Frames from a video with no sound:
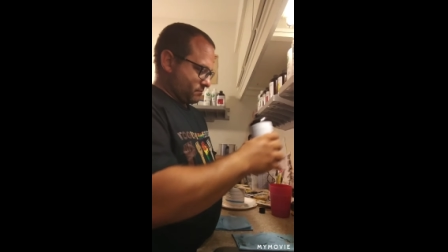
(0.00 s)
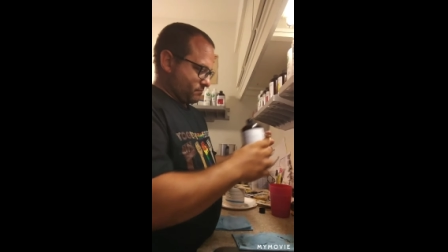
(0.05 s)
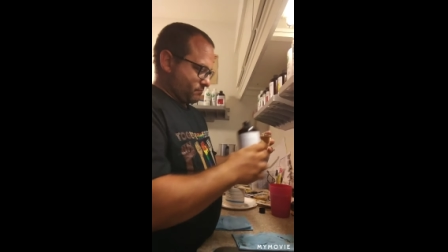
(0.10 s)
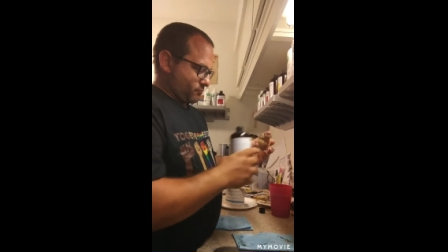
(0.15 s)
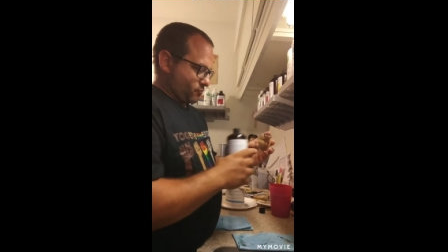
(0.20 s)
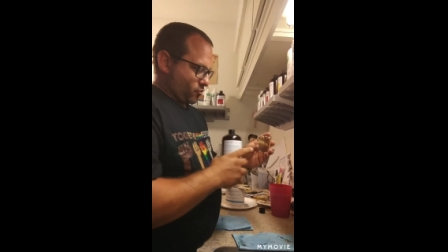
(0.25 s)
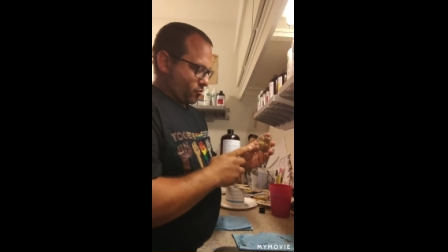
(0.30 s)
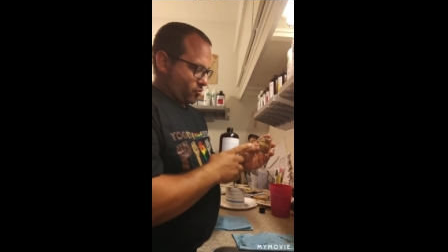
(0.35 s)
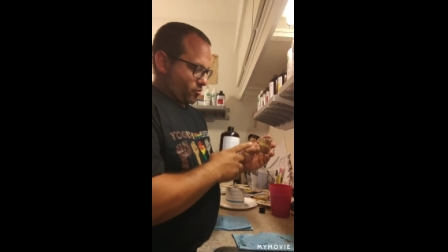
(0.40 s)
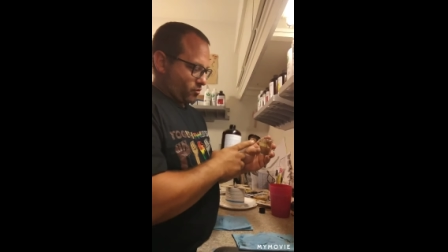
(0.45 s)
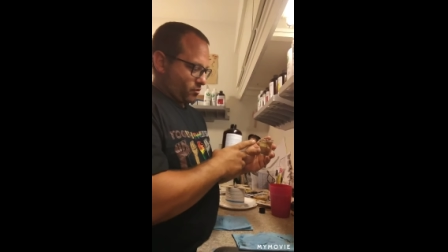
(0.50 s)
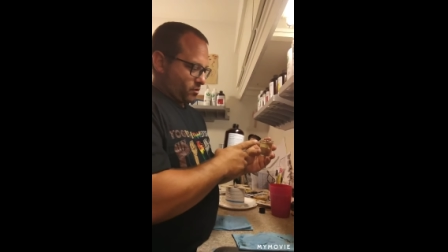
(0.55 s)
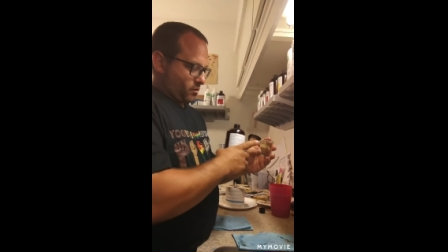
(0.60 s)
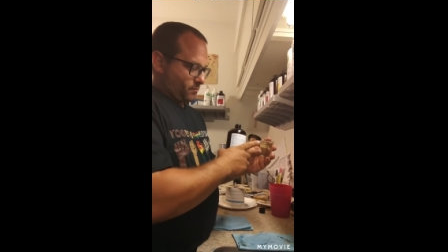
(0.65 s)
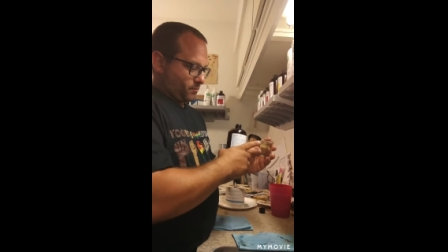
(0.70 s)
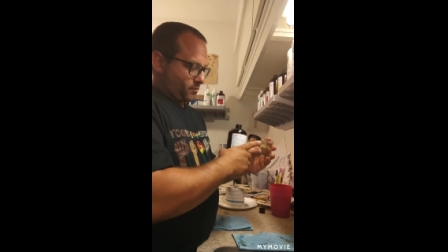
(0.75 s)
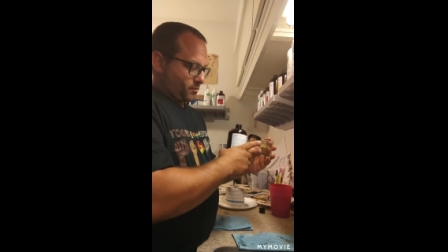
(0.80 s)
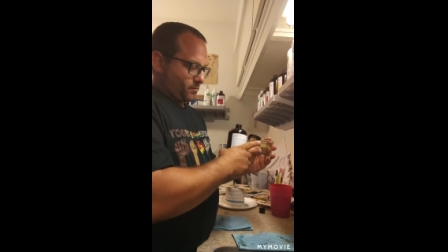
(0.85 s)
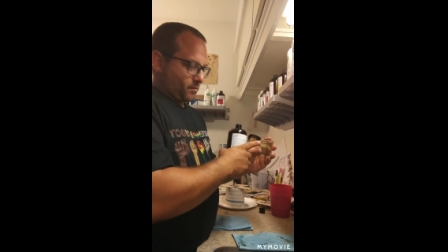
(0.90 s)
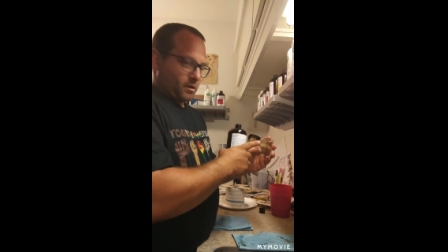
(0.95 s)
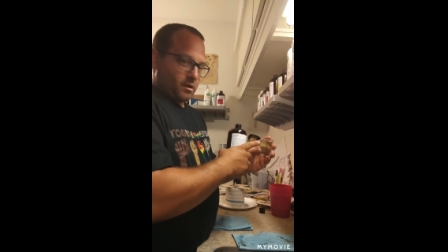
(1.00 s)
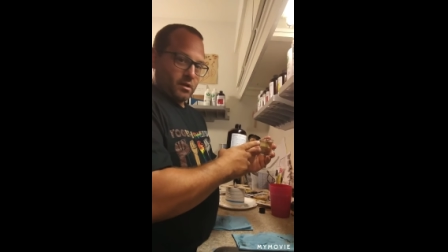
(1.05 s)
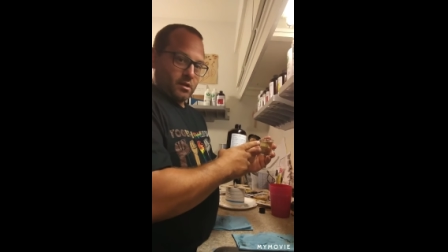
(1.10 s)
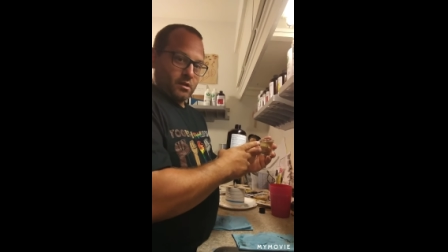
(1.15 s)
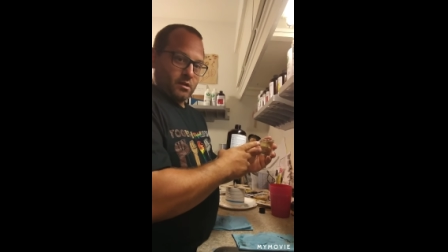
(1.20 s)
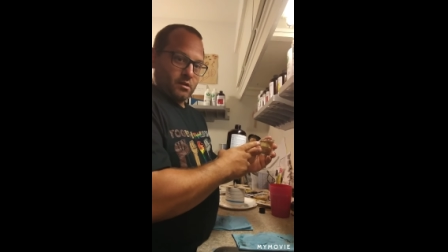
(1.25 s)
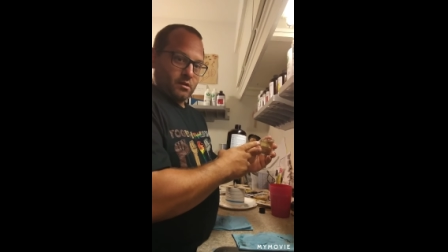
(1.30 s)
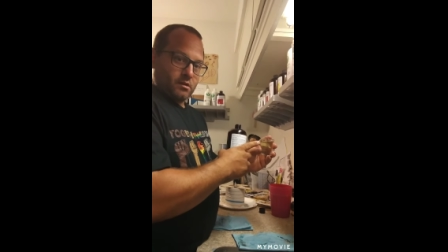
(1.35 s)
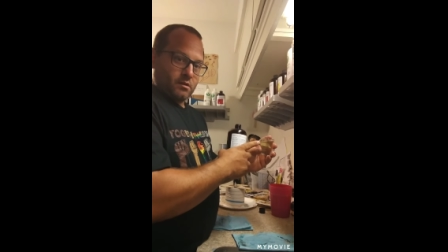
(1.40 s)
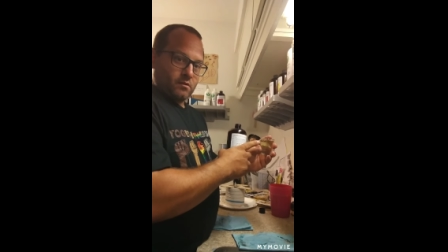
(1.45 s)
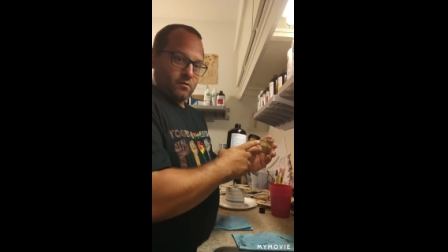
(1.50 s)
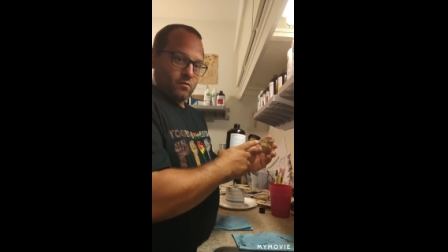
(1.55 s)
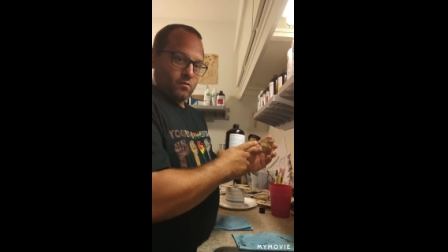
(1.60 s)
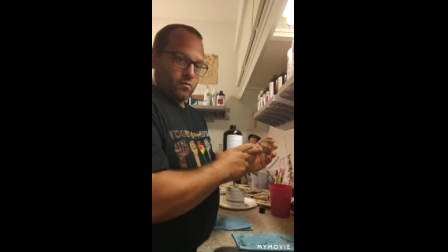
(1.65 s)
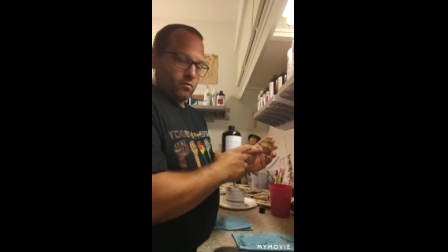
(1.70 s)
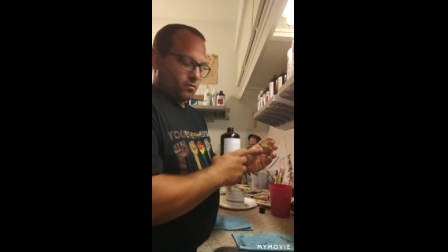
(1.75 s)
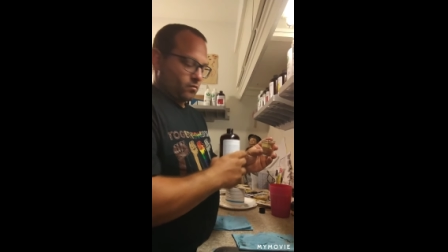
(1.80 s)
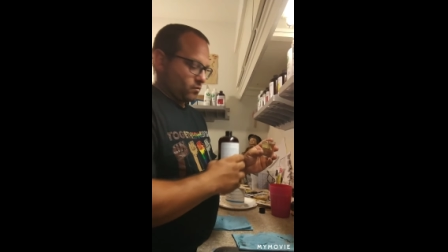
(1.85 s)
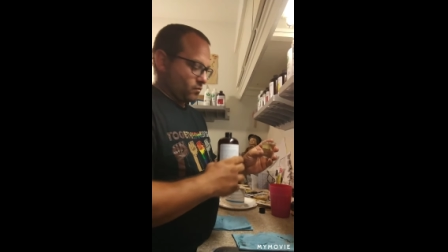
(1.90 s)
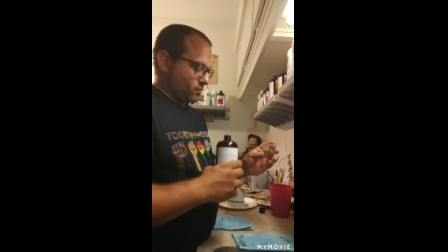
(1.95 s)
Pour it up to my
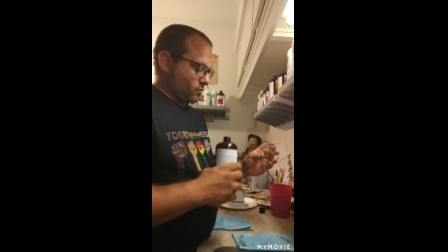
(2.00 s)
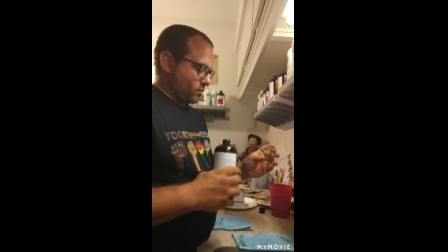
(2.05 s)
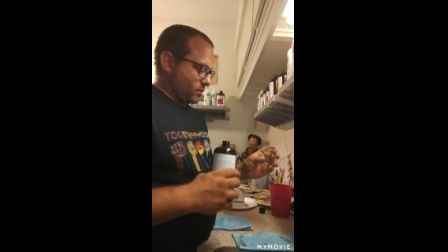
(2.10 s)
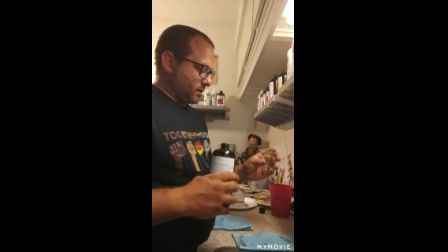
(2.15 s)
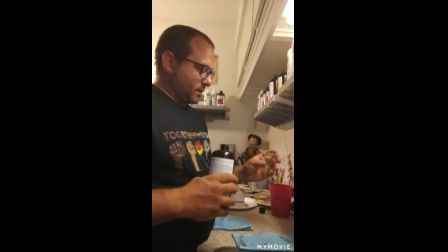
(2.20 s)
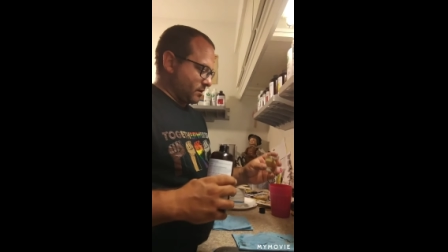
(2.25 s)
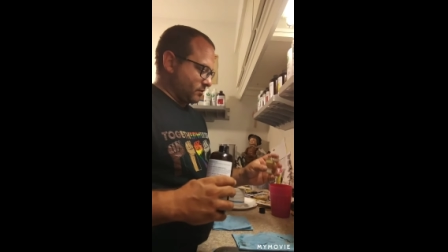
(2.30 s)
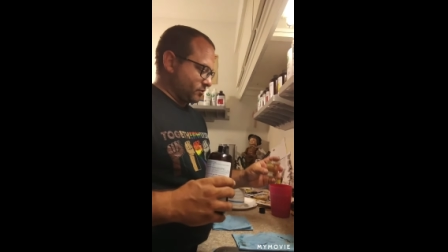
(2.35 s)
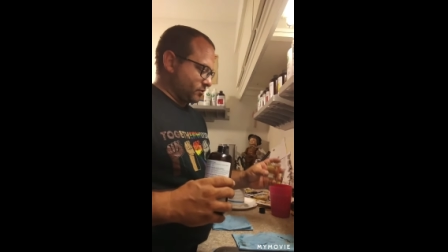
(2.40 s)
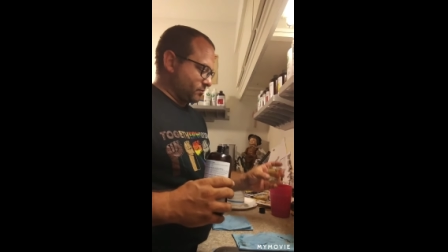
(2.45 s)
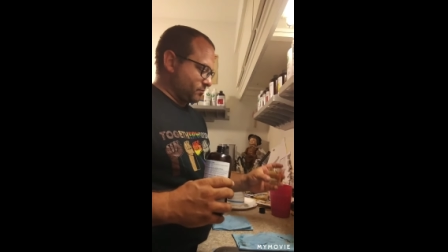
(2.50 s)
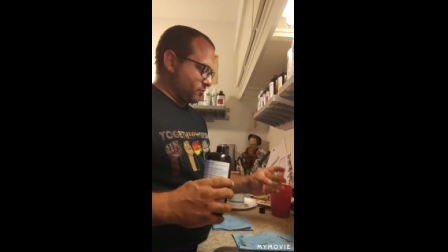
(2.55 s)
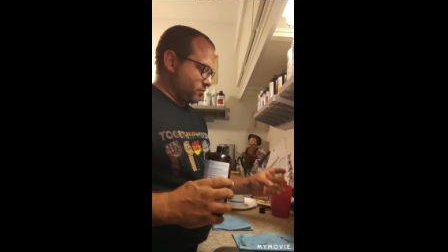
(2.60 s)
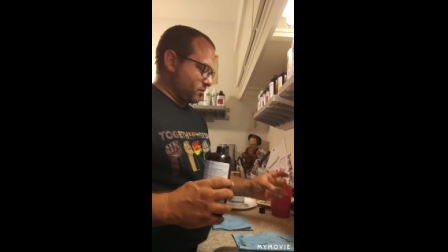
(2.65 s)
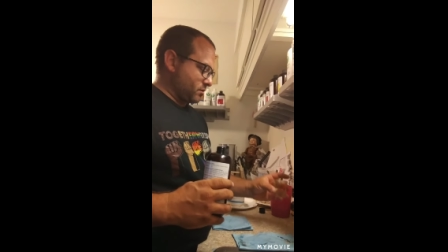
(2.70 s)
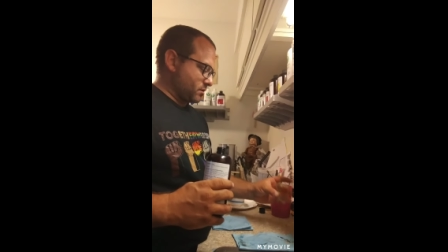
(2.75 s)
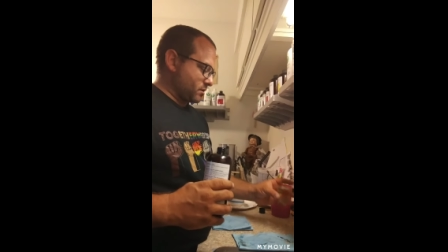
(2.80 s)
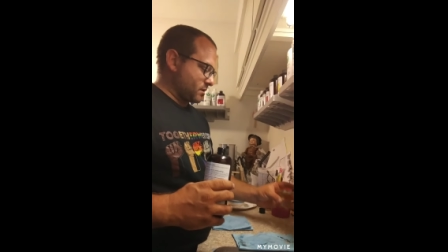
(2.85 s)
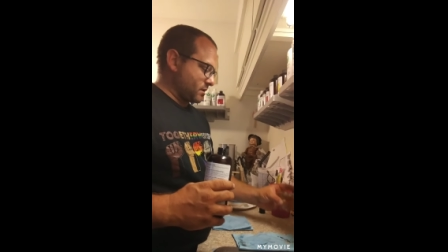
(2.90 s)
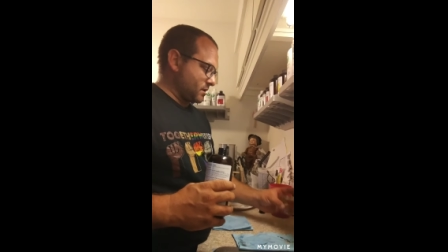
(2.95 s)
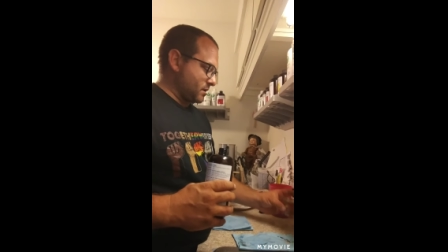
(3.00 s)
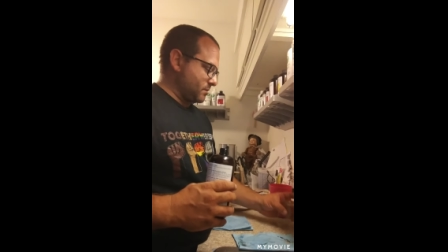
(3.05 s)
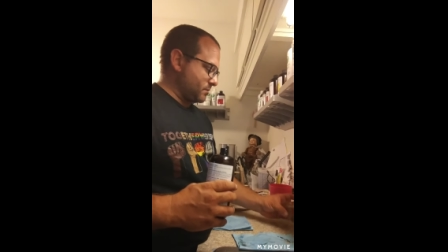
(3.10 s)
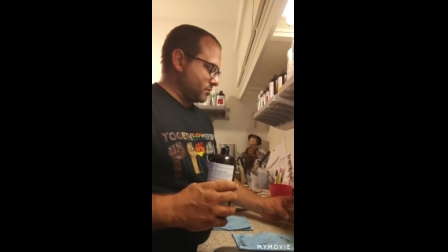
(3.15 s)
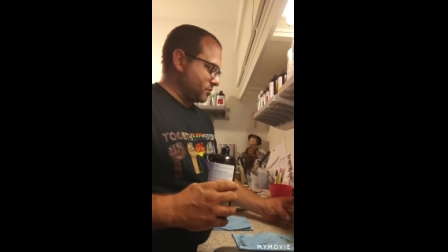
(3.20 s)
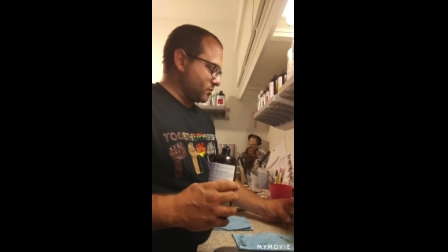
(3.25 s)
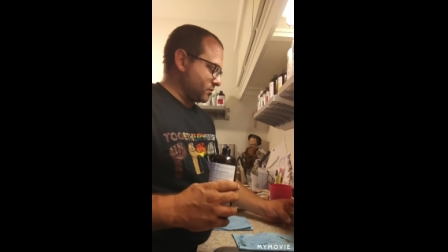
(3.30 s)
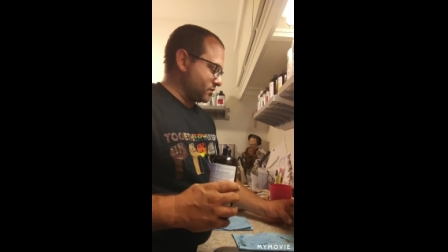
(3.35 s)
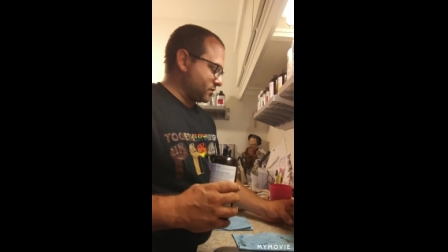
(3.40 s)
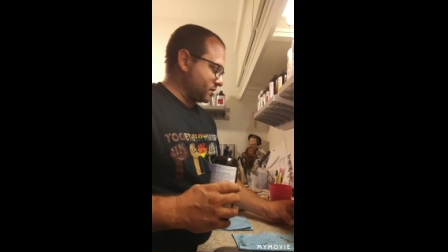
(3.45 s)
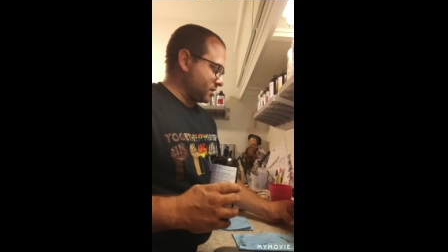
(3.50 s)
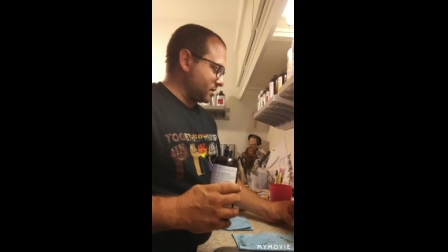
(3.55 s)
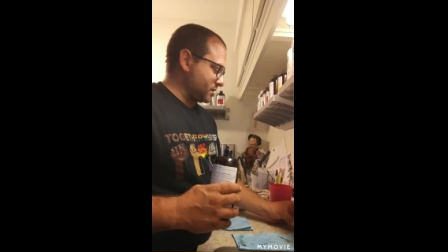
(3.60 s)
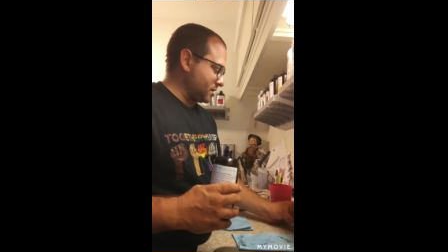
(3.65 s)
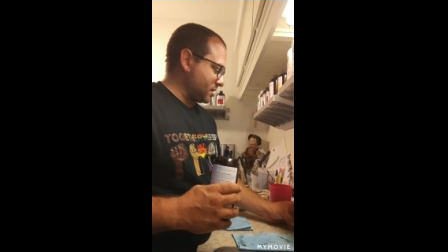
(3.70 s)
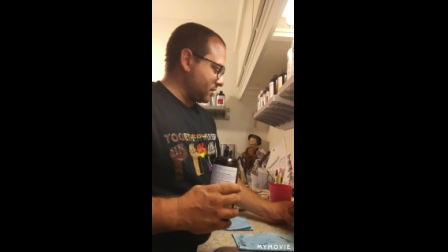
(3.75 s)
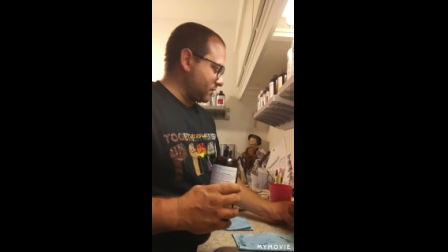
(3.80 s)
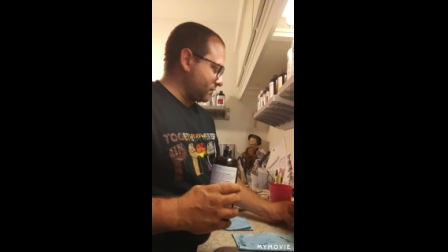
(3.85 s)
1 ounce mark, and then we're going to set that out